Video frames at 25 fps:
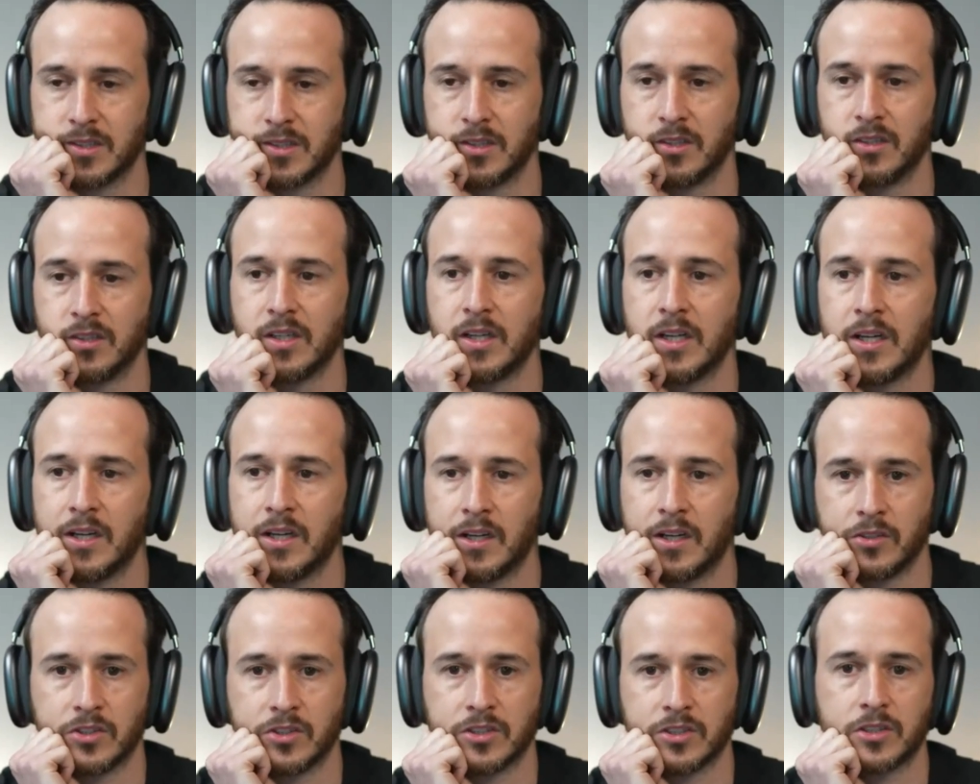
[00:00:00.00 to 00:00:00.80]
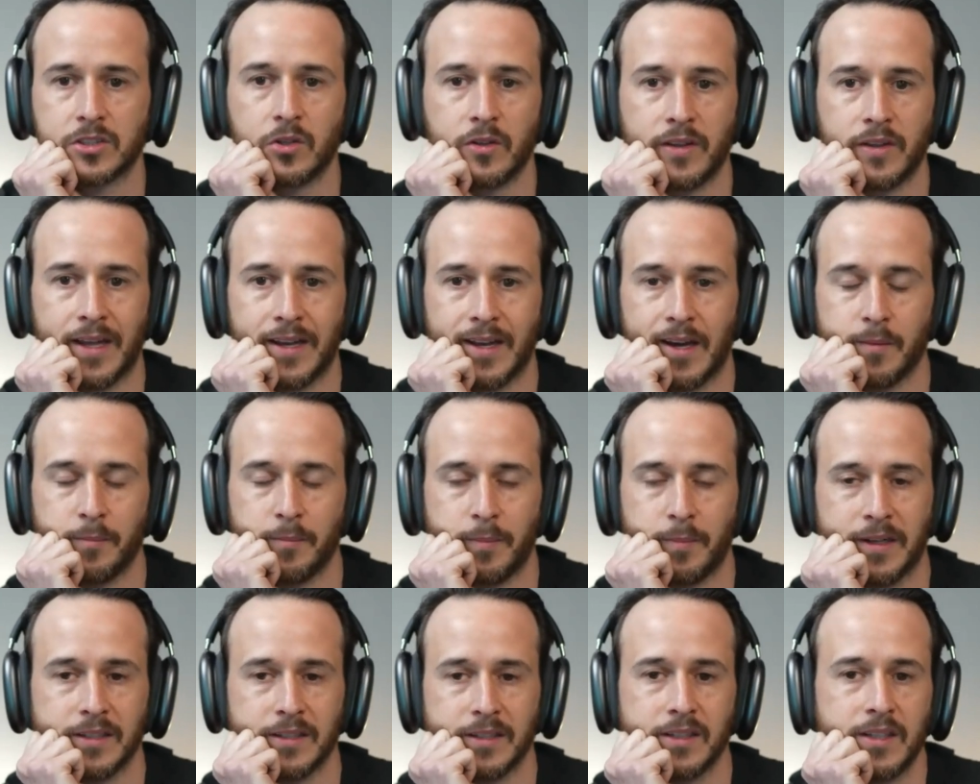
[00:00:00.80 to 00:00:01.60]
So I'll just call that
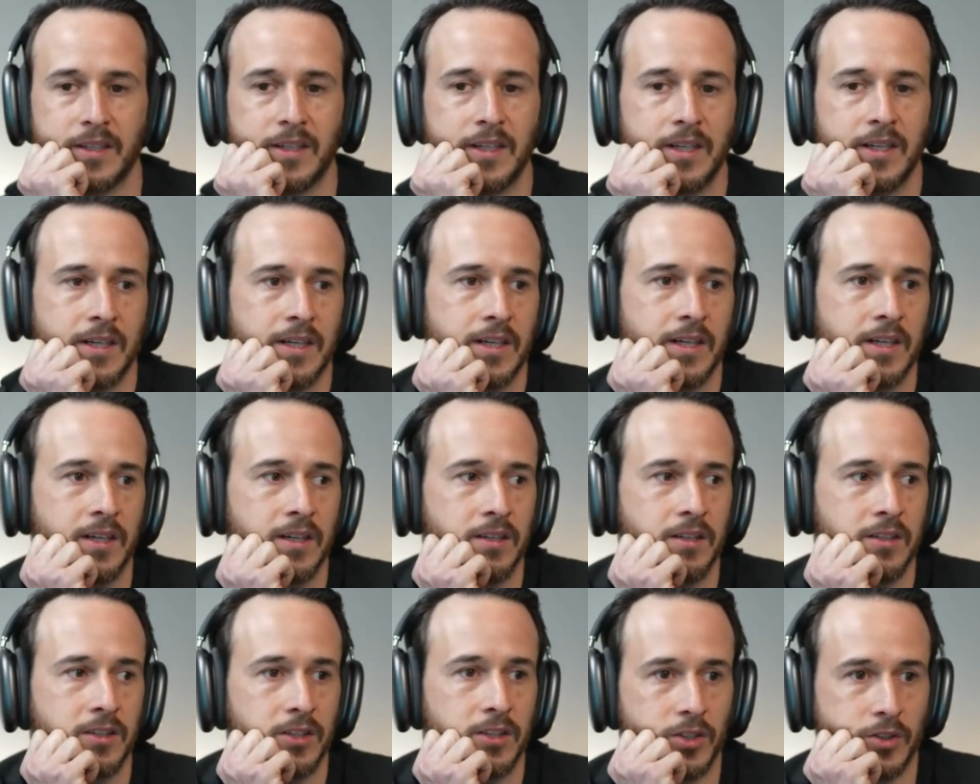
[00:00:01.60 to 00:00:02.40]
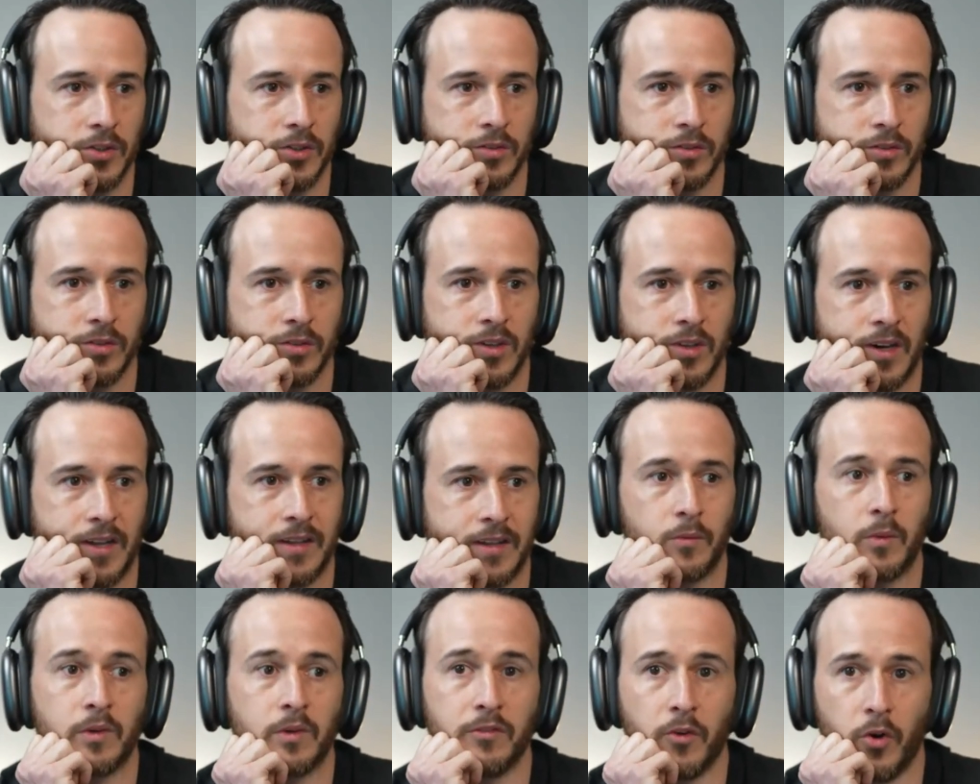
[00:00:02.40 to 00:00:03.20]
out. But, I
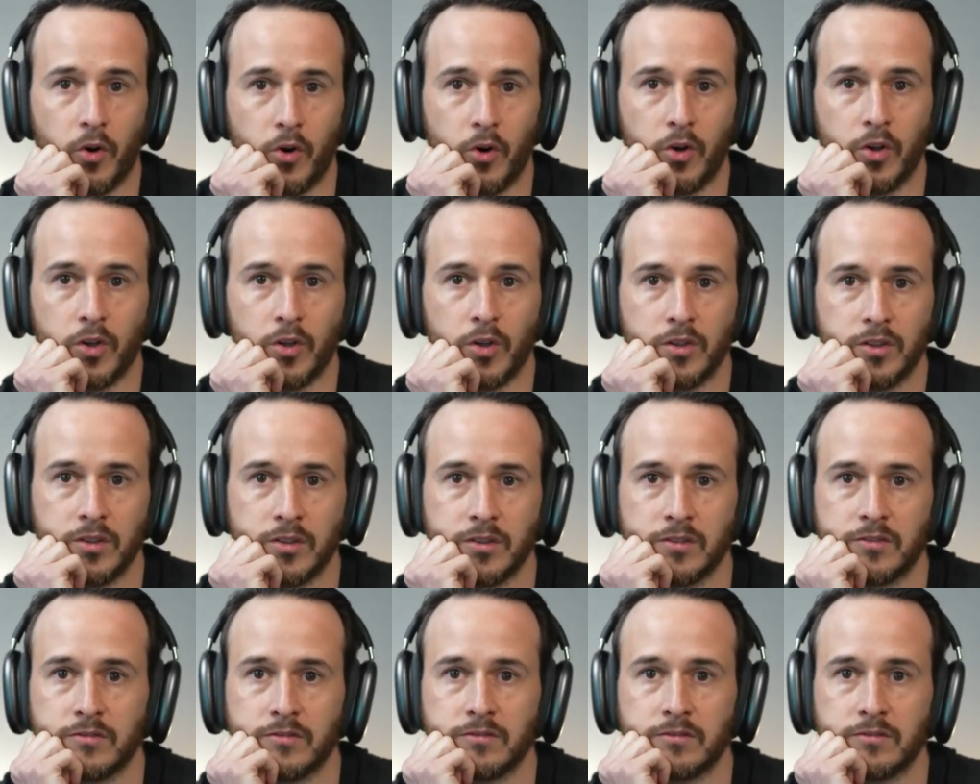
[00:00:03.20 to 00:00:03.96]
think we've all